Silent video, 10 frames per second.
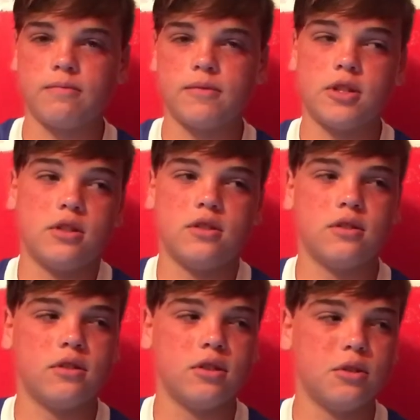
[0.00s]
just,
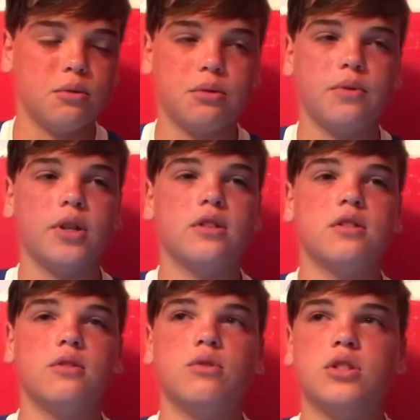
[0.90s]
you know, you're with friends,
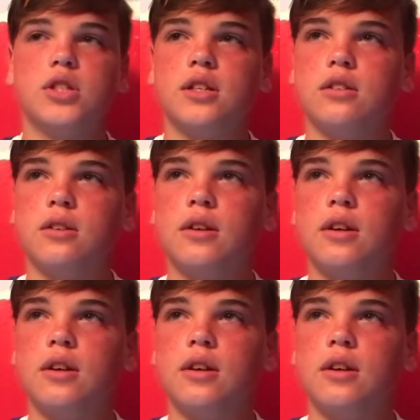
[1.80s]
and you just get to